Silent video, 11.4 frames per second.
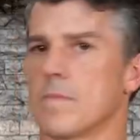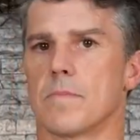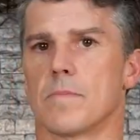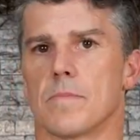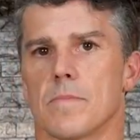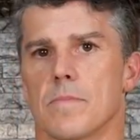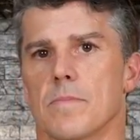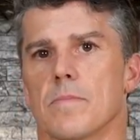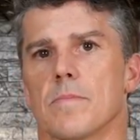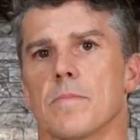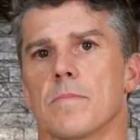
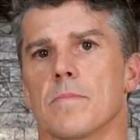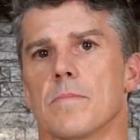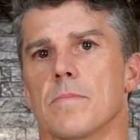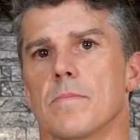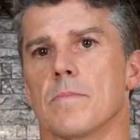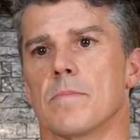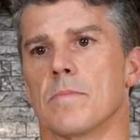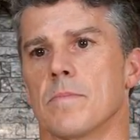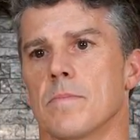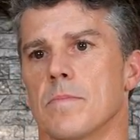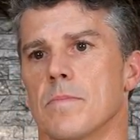
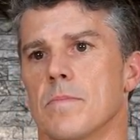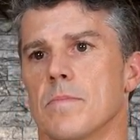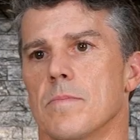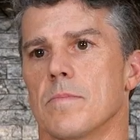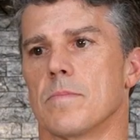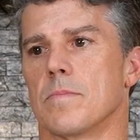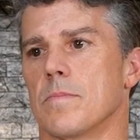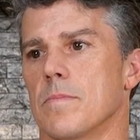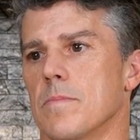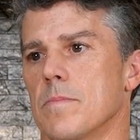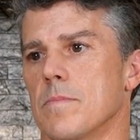
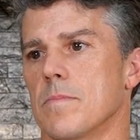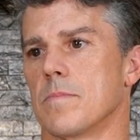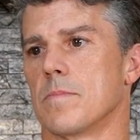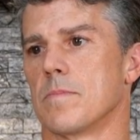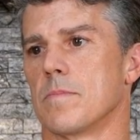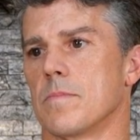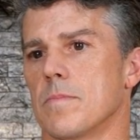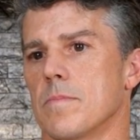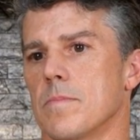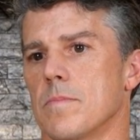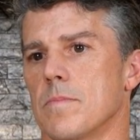
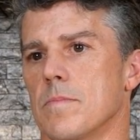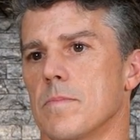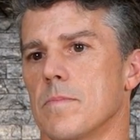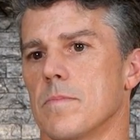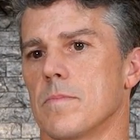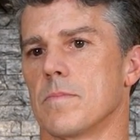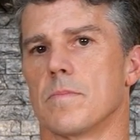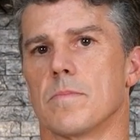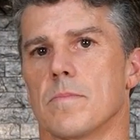(silent)